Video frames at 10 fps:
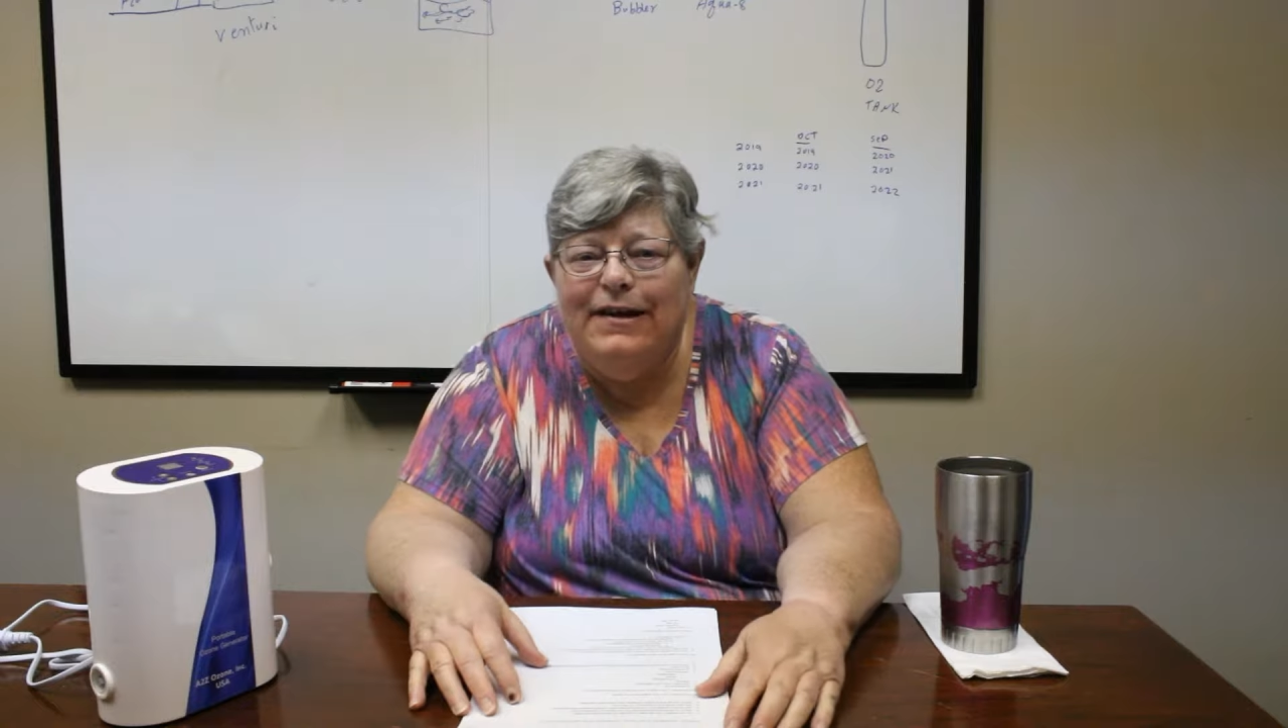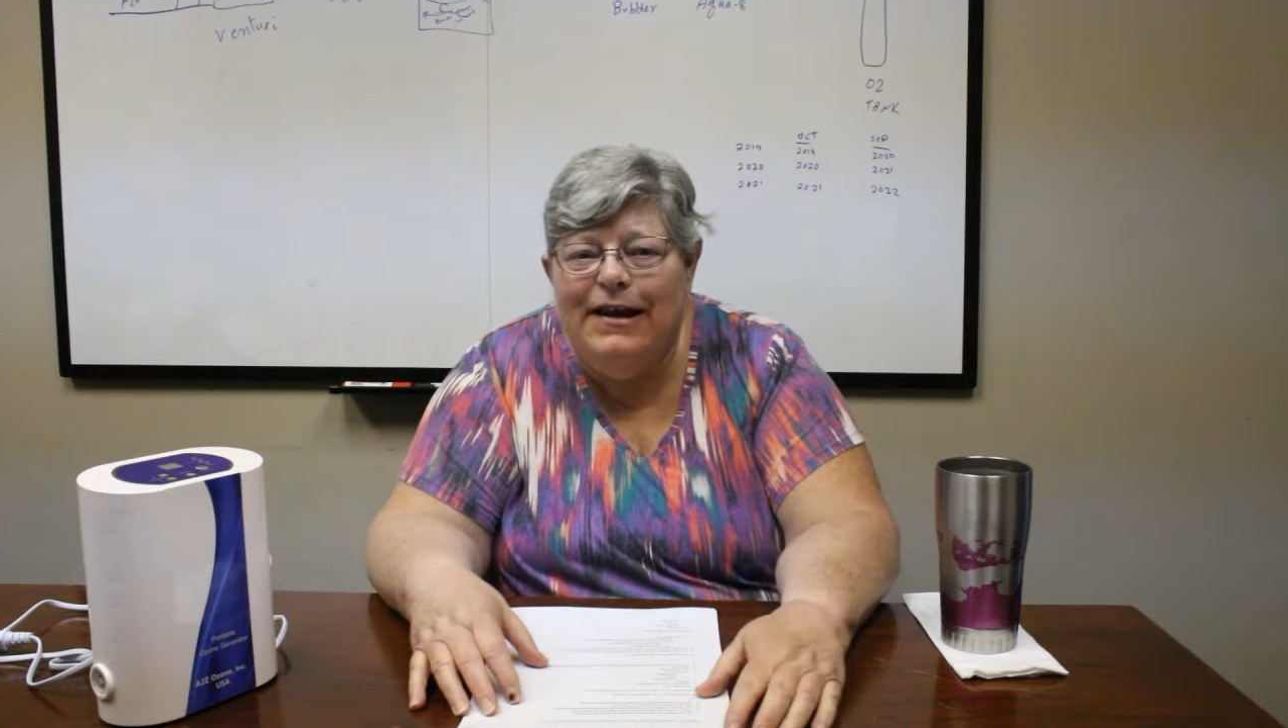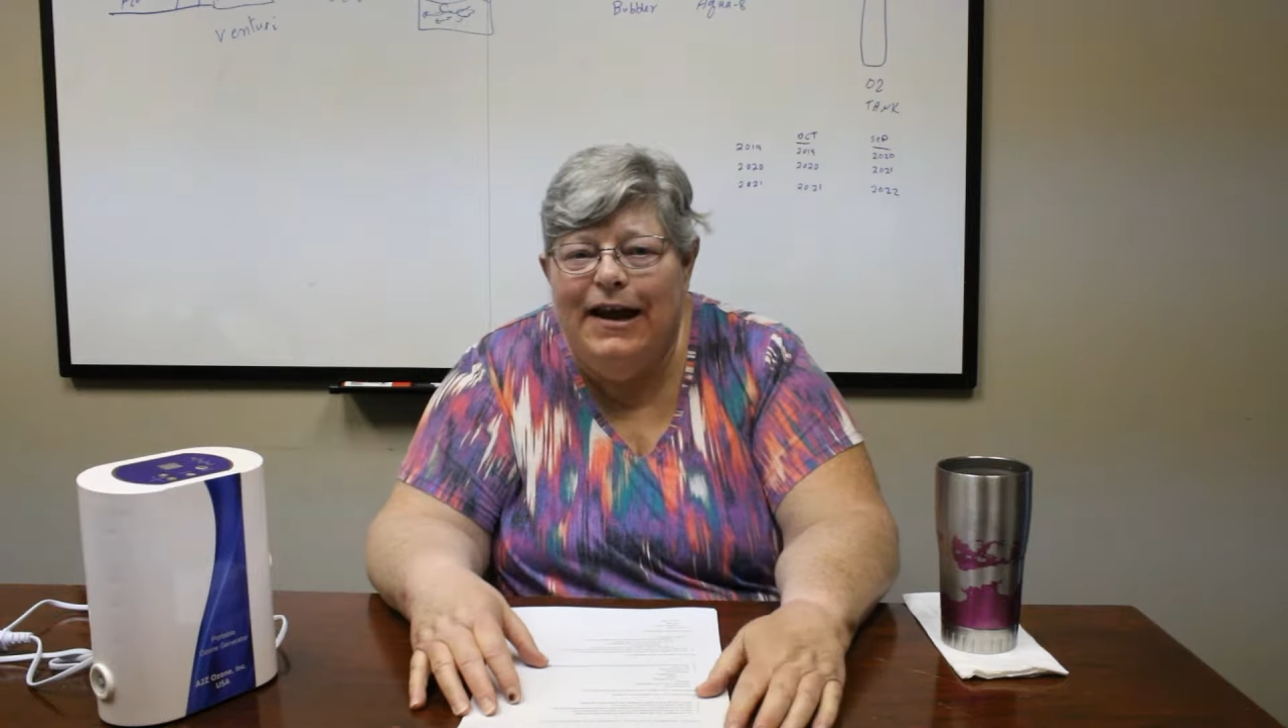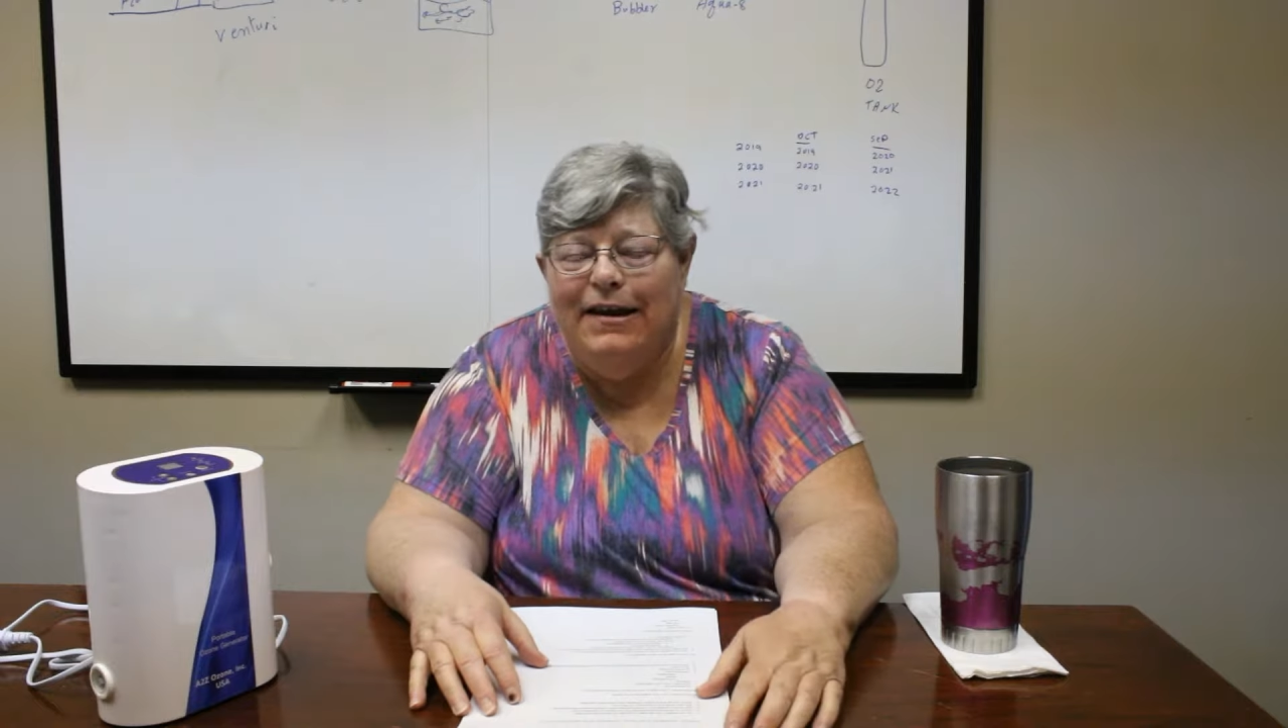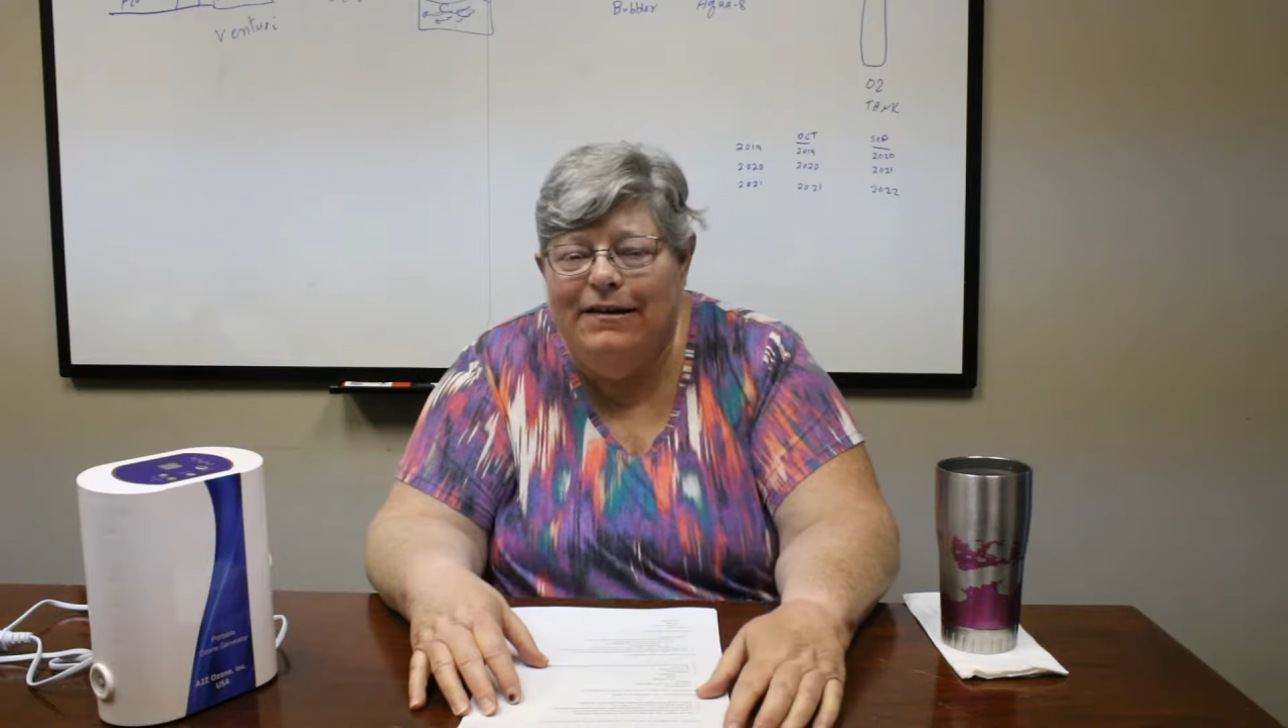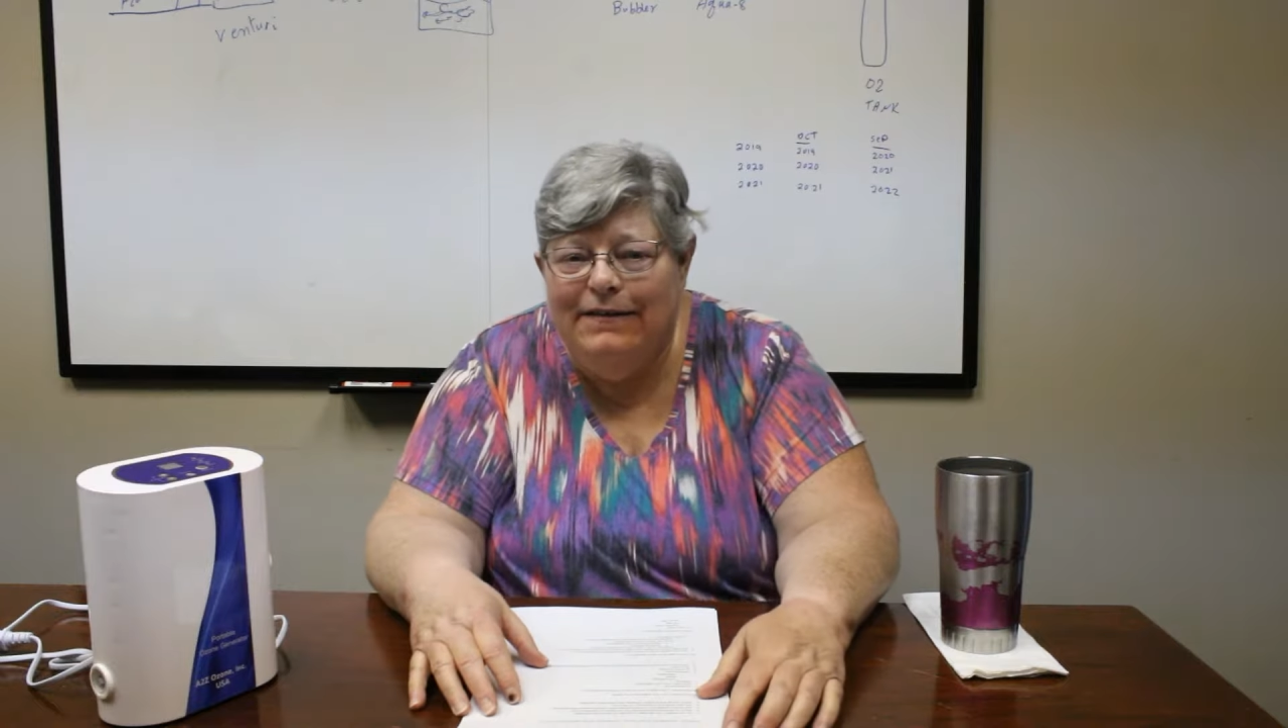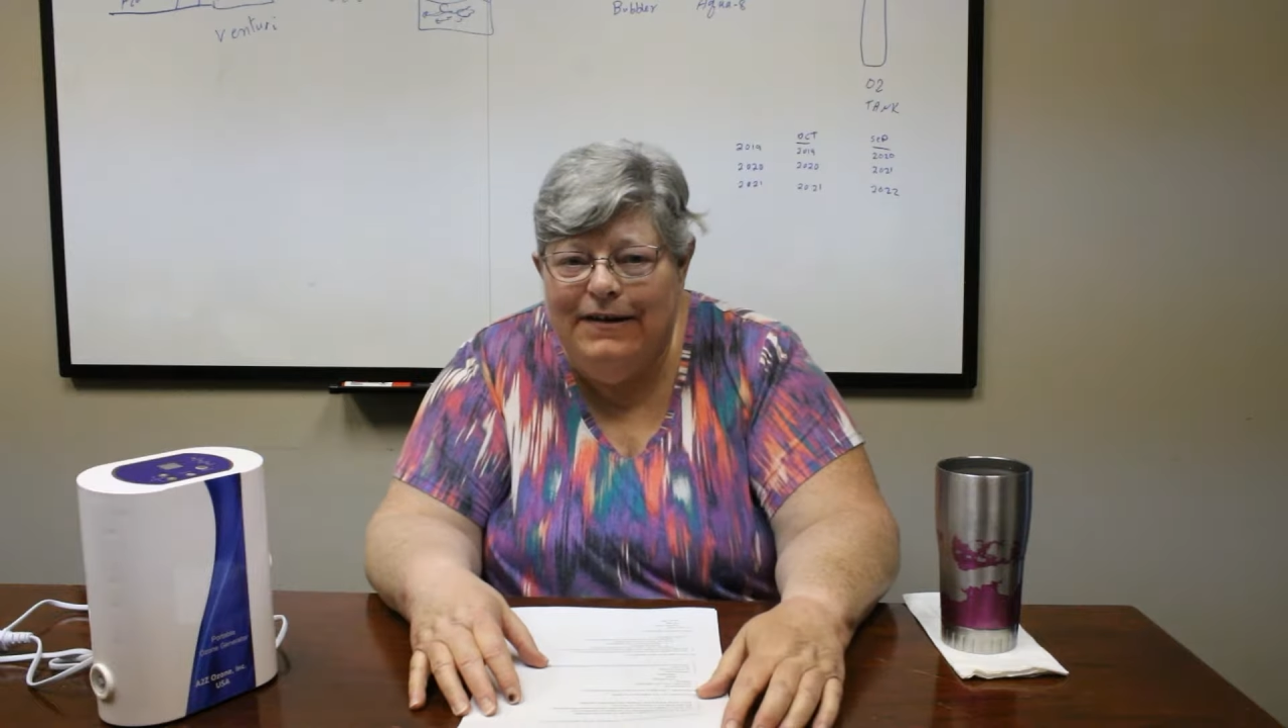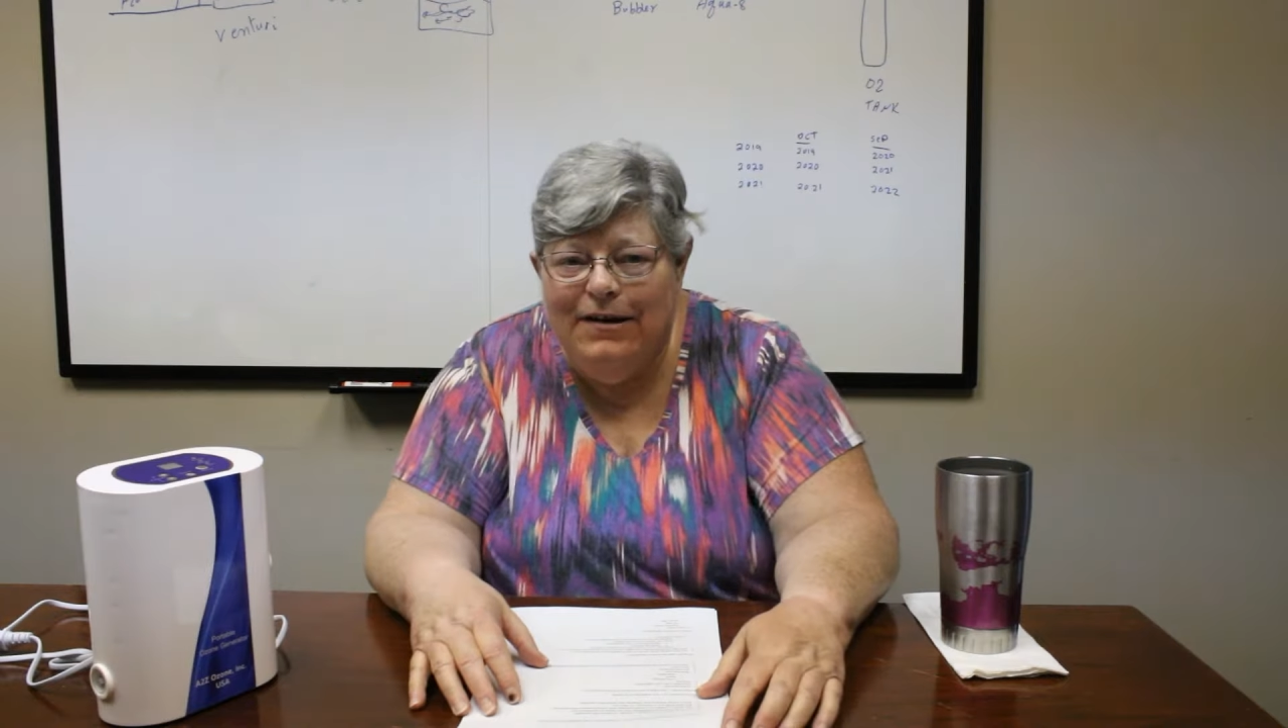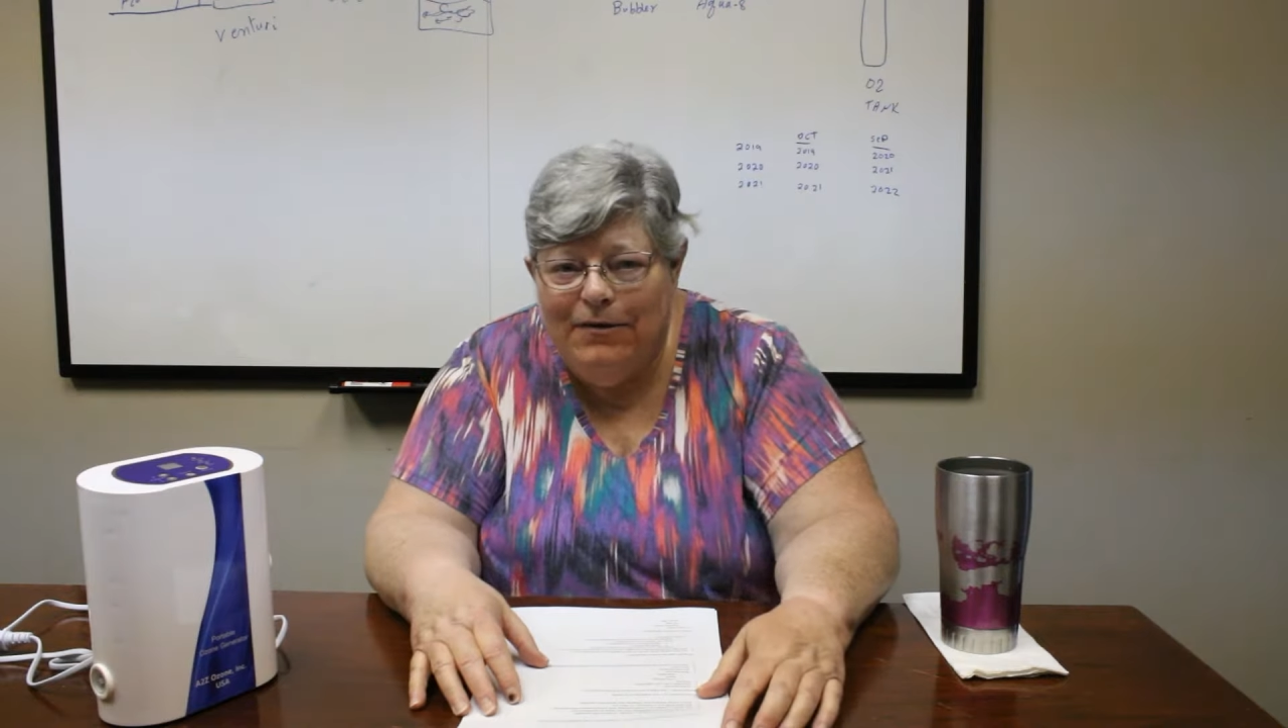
at A2Z